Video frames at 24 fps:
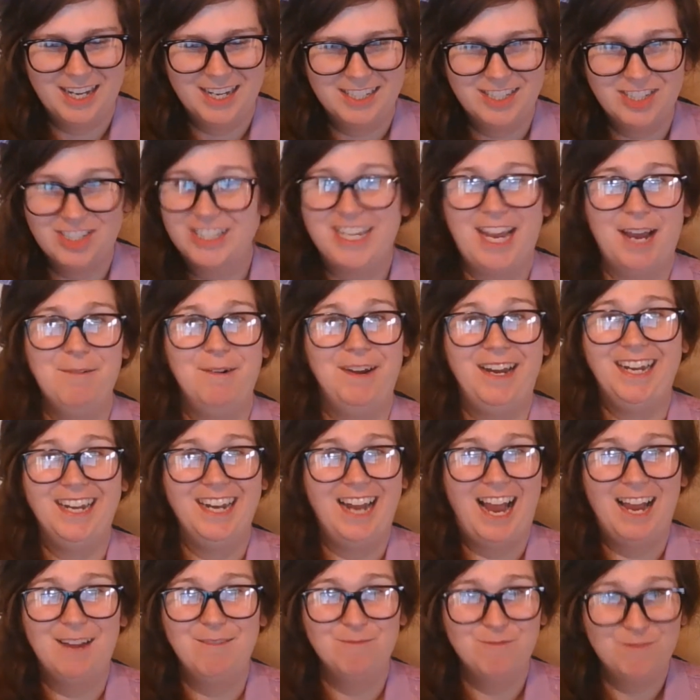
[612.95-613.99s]
just can't wait.
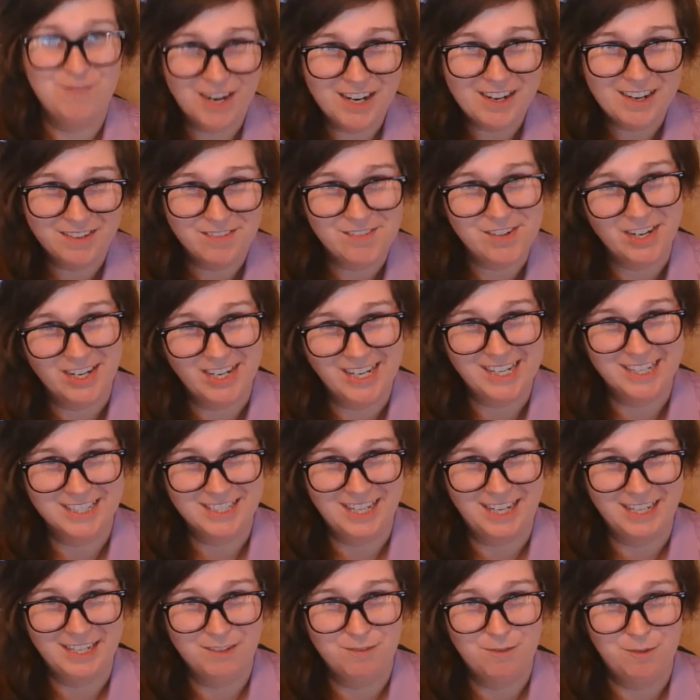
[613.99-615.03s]
I'm very, very
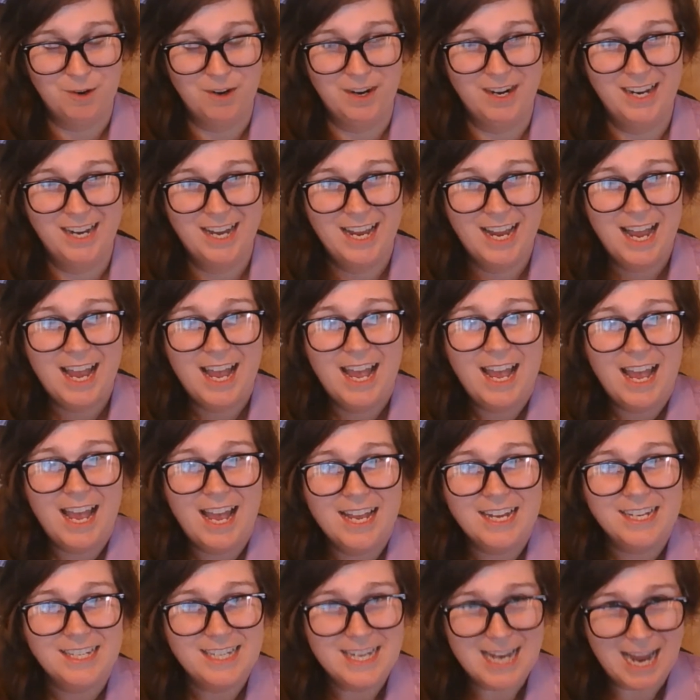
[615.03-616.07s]
excited for it.
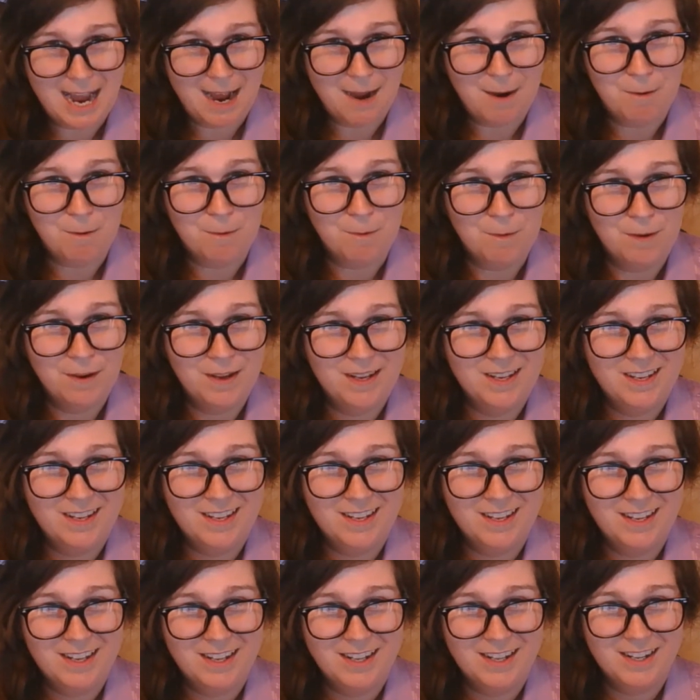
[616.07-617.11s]
Now,
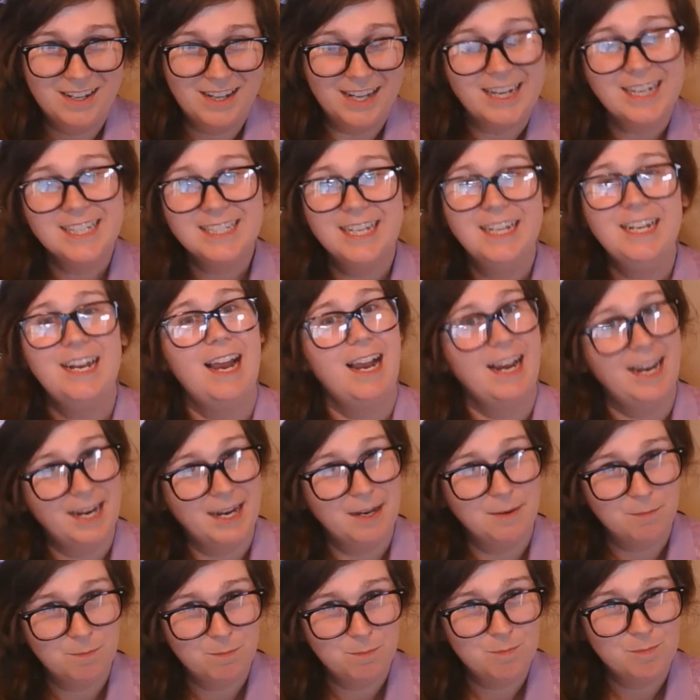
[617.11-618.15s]
like I said, I
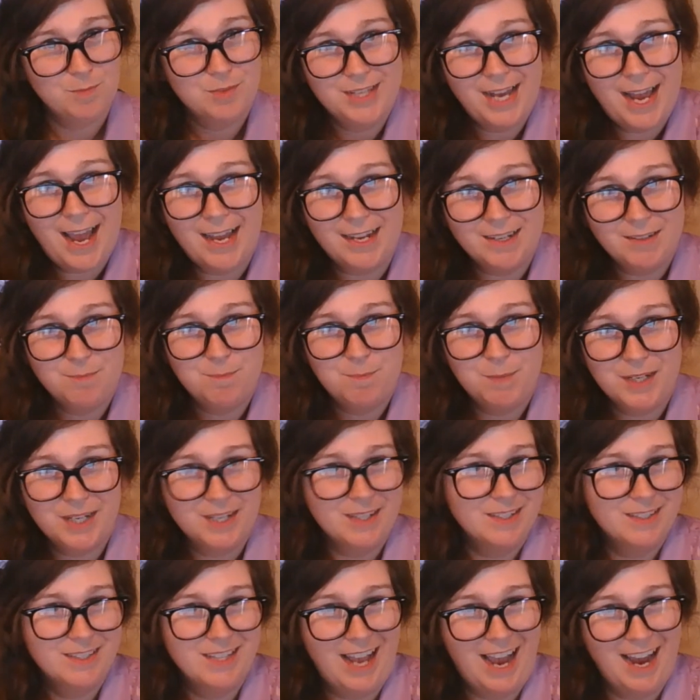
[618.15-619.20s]
am sad
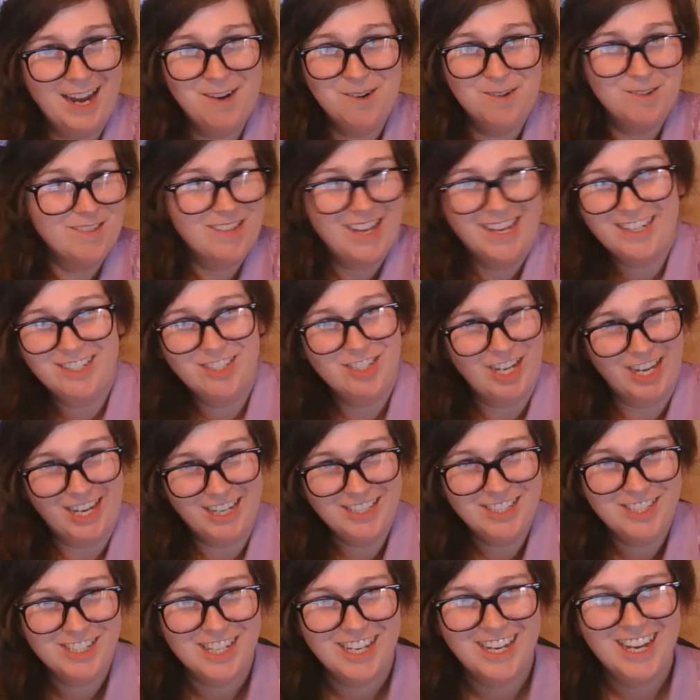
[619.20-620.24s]
because I don't like change.
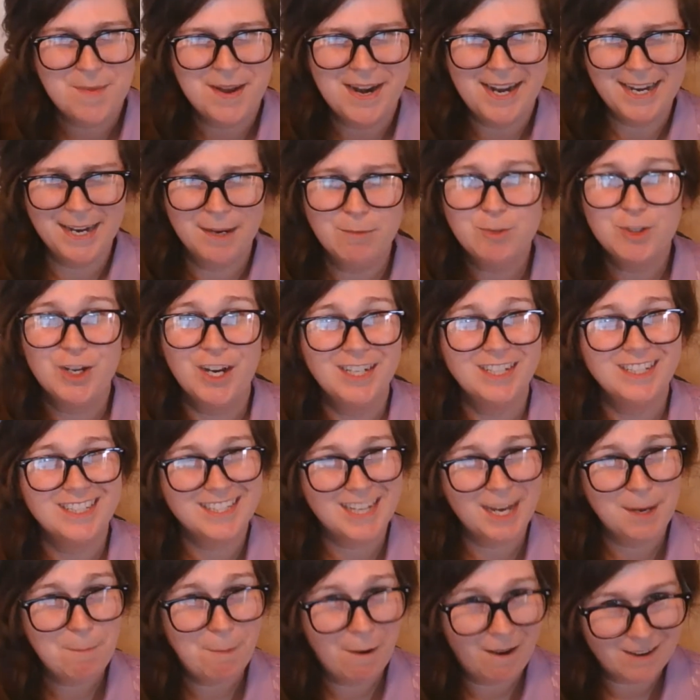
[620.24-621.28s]
But I am trying to
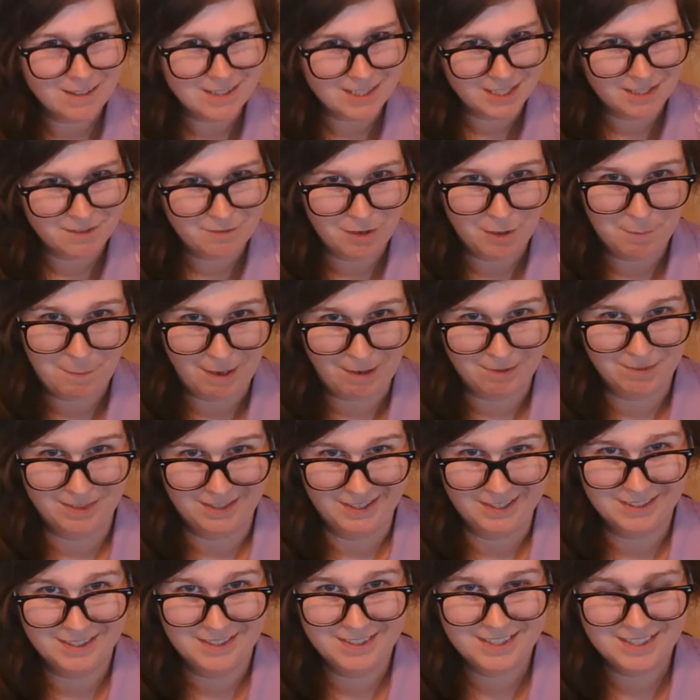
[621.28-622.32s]
stay positive about
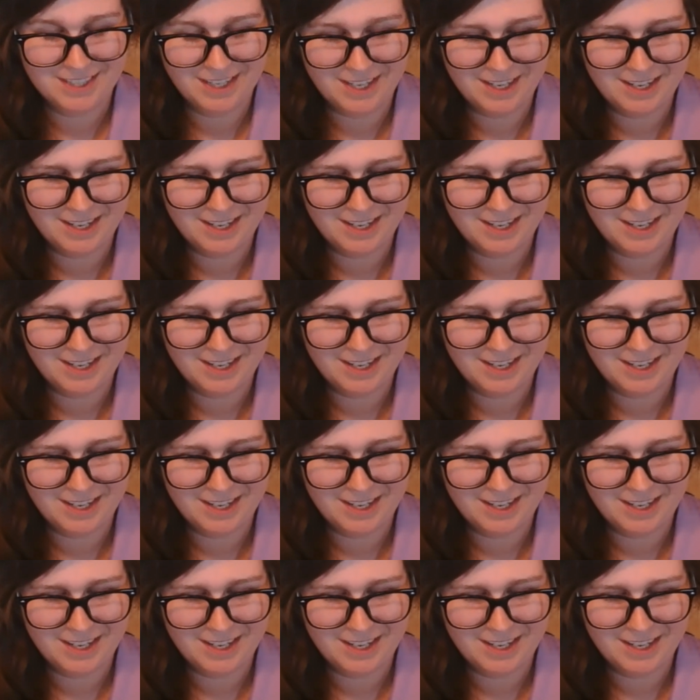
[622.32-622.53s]
this